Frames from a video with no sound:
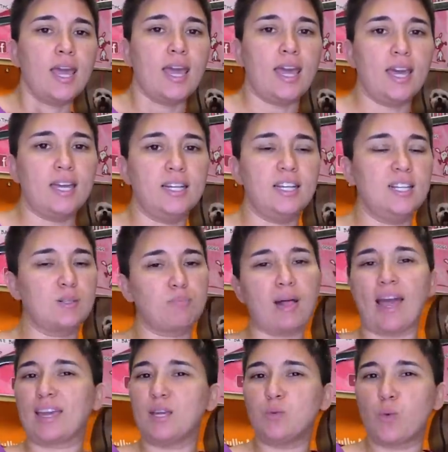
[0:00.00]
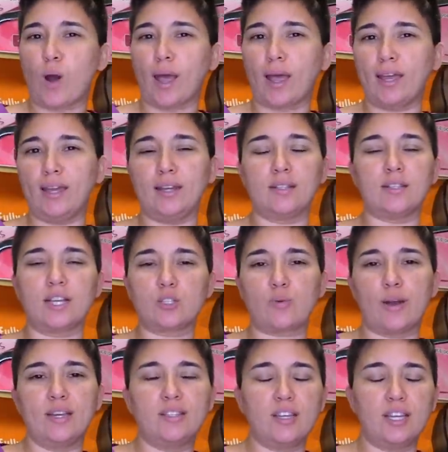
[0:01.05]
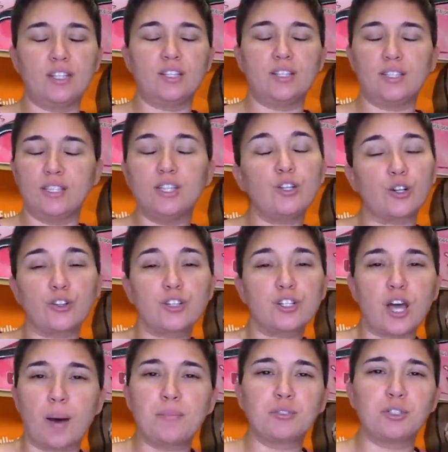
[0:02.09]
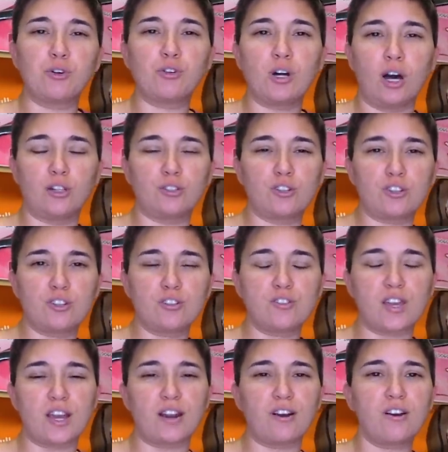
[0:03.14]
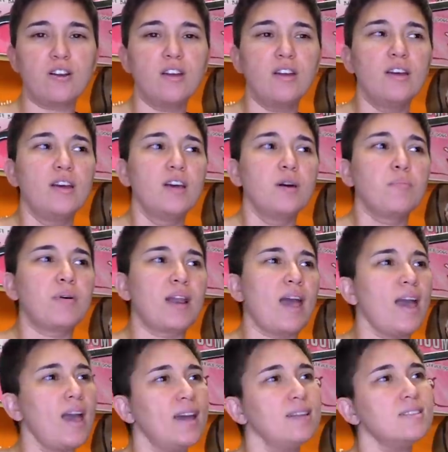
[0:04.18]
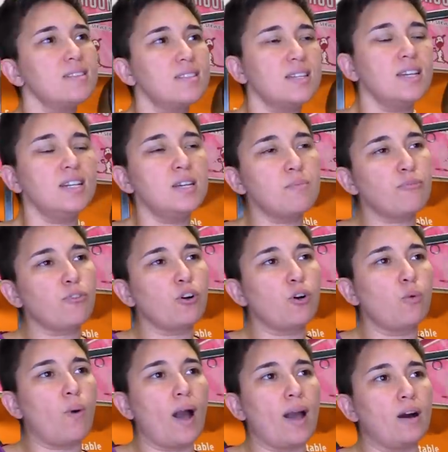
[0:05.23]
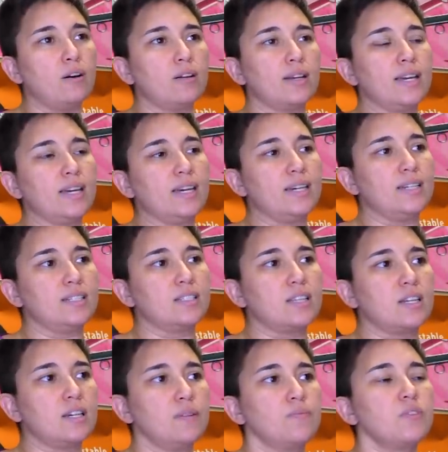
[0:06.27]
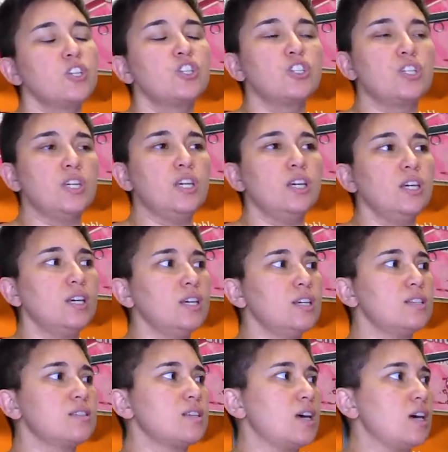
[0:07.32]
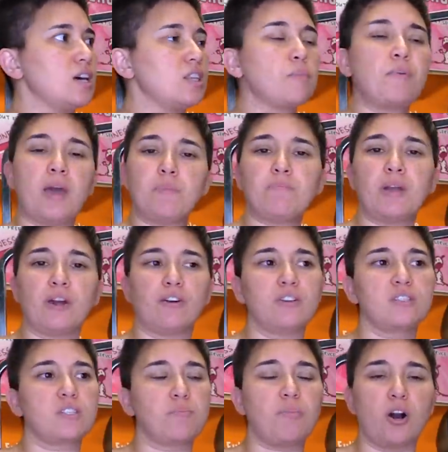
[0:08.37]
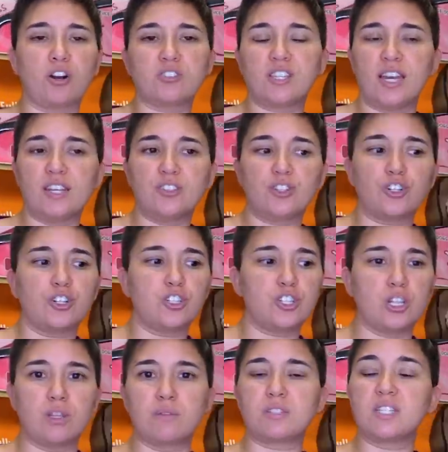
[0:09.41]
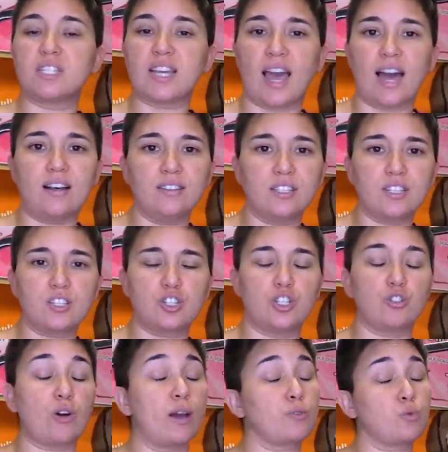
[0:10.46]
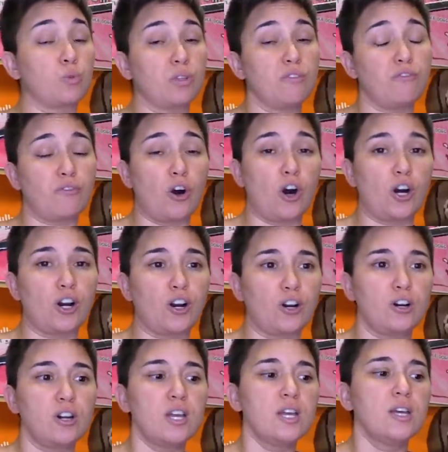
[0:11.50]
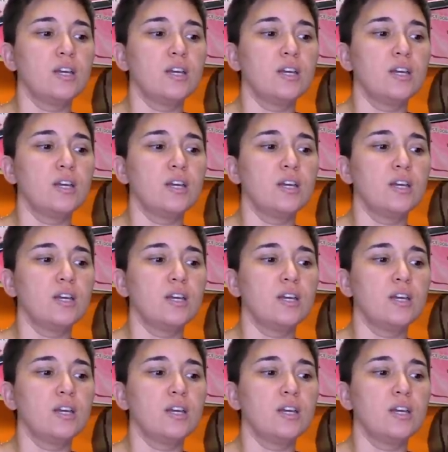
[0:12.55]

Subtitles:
and he's black and white, and that's why the Domino colors are there. But I hadn't seen him for a while, and she is the pet parent's a bartender. She lives in Dallas. She drives really far.